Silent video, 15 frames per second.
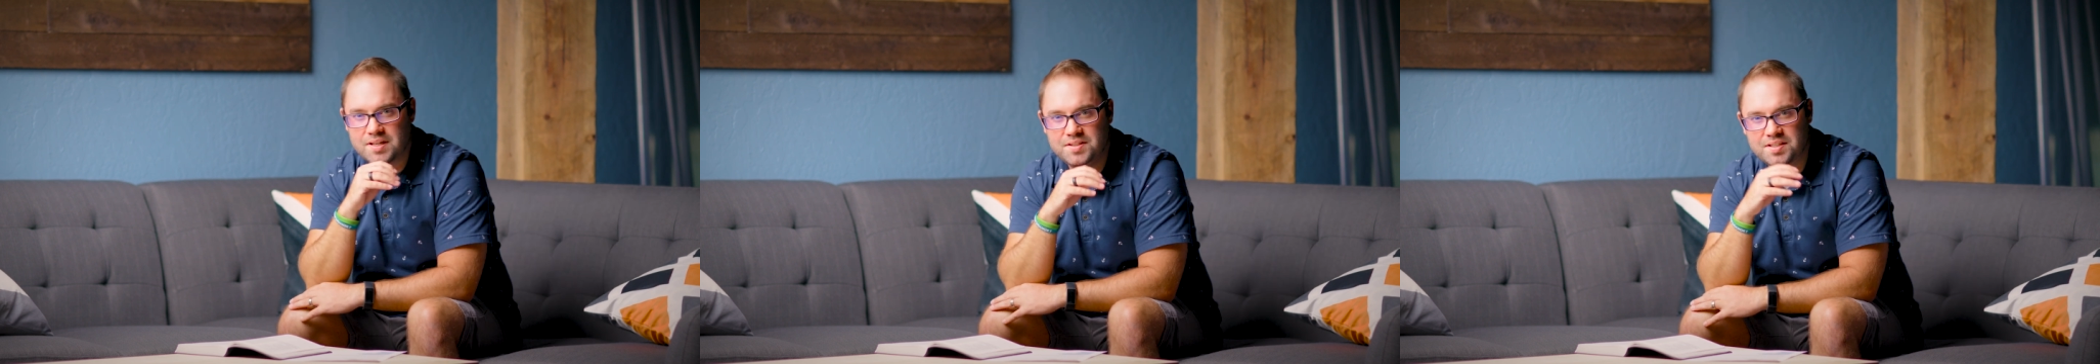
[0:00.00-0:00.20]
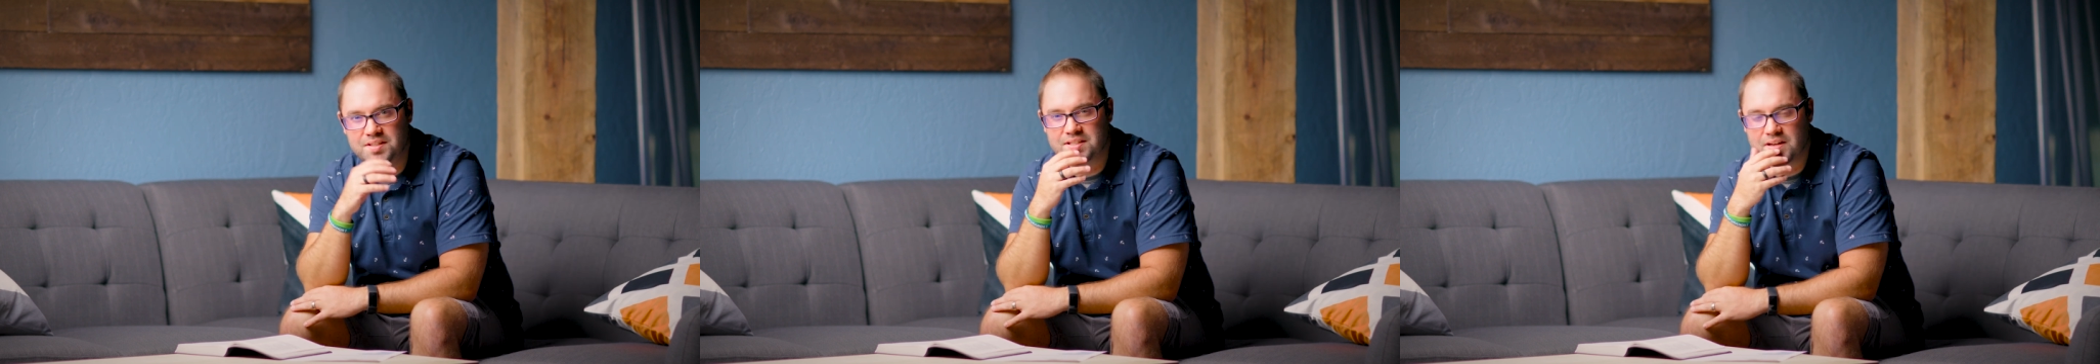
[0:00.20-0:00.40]

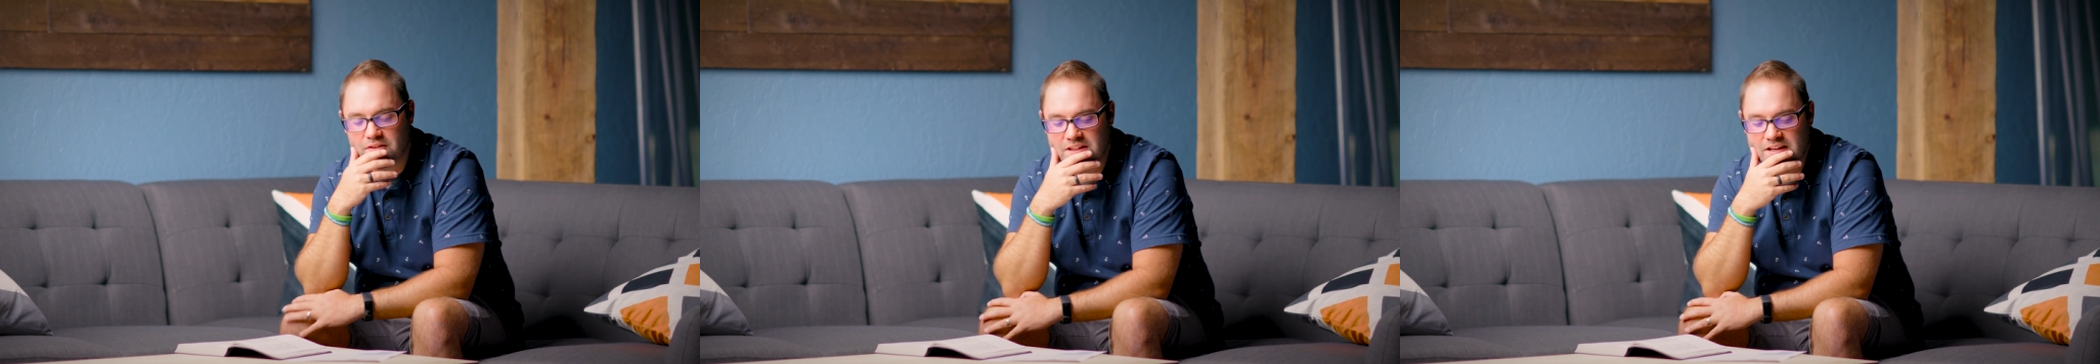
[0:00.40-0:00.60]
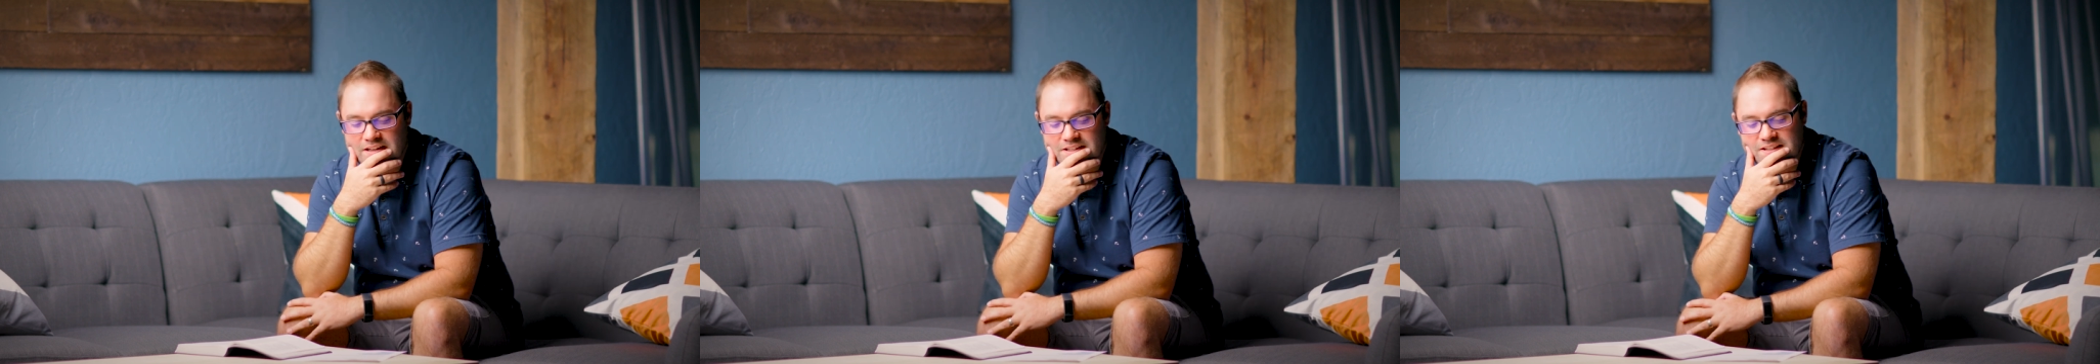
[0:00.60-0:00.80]
he sees
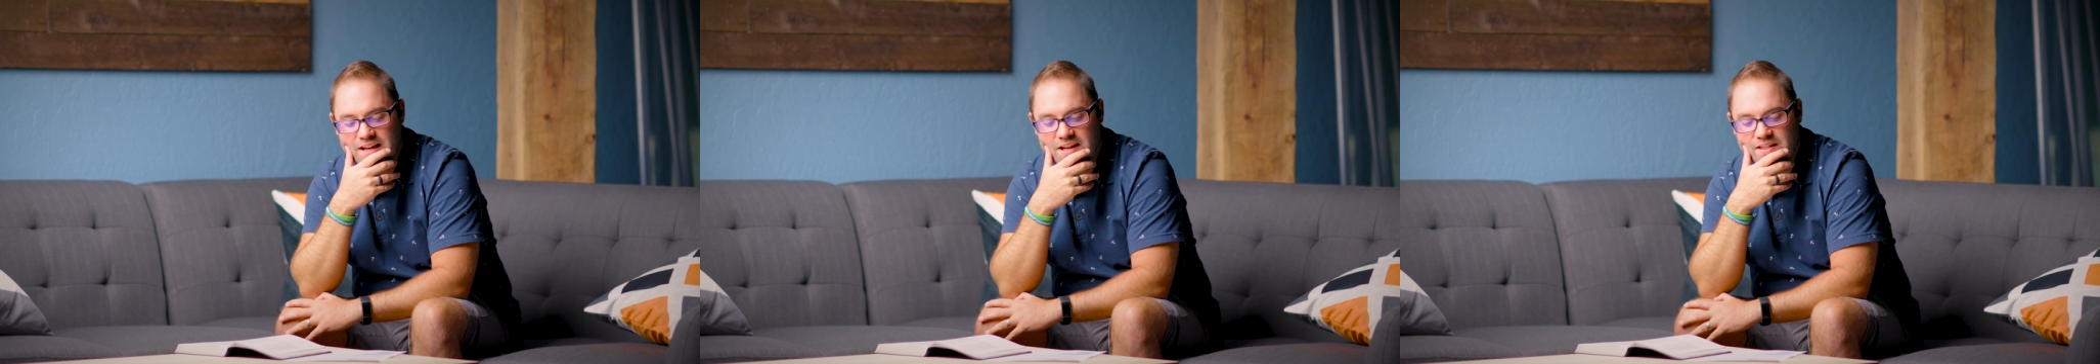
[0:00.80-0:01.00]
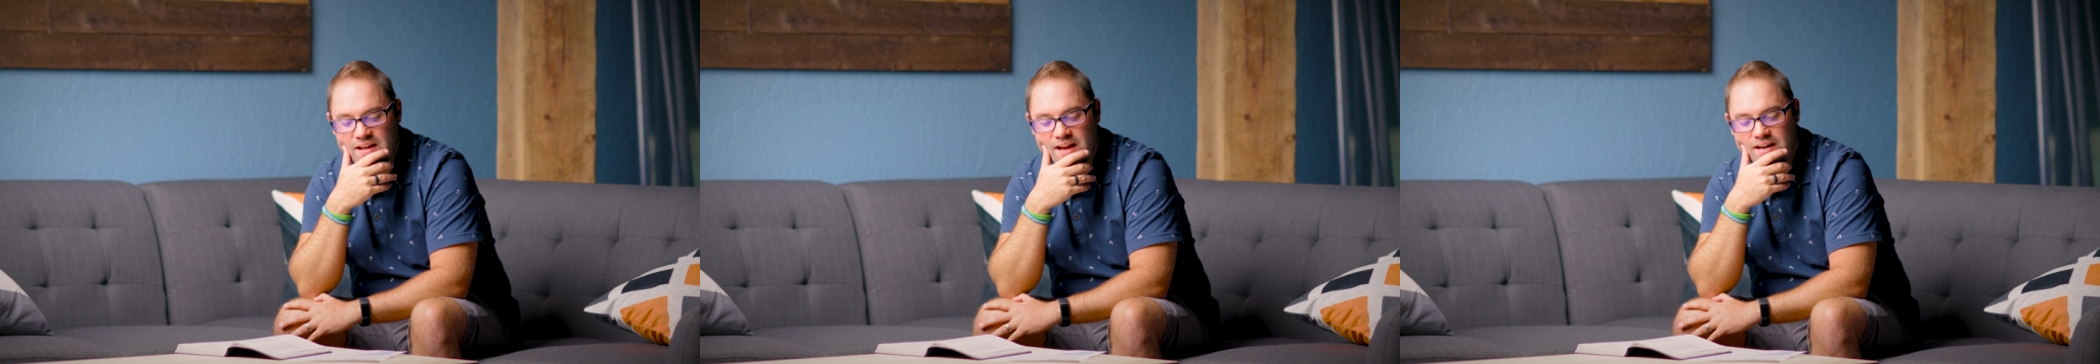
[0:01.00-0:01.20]
everything. It's
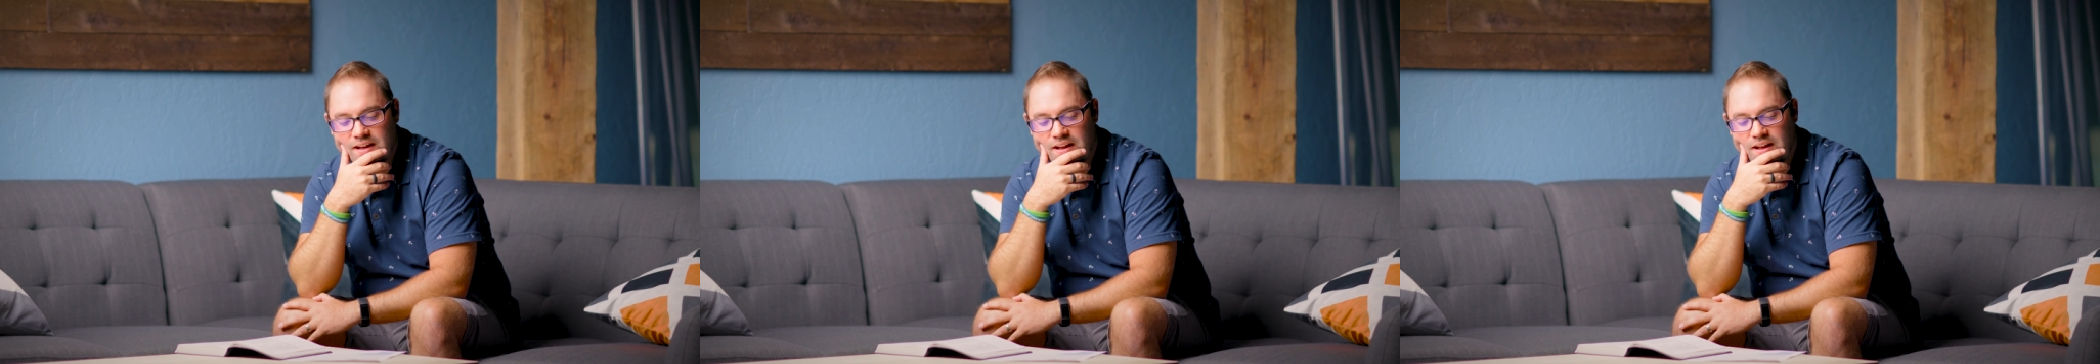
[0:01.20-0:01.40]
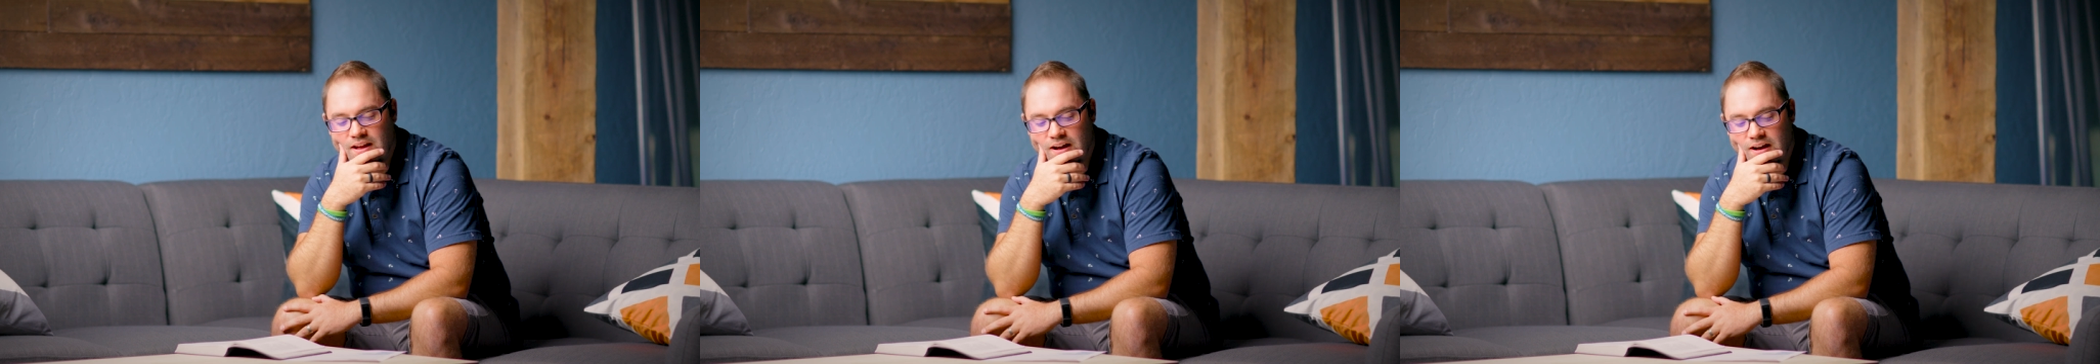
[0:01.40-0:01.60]
like that